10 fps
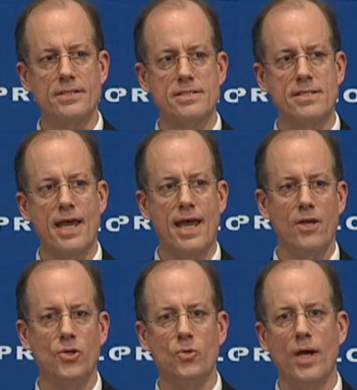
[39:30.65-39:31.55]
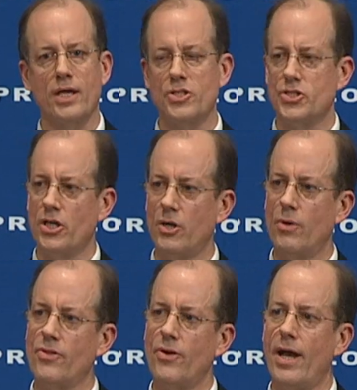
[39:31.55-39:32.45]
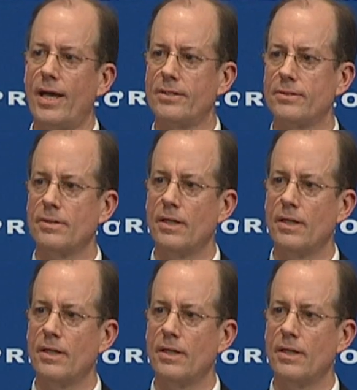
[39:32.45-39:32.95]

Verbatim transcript: to say who I can share it with or not.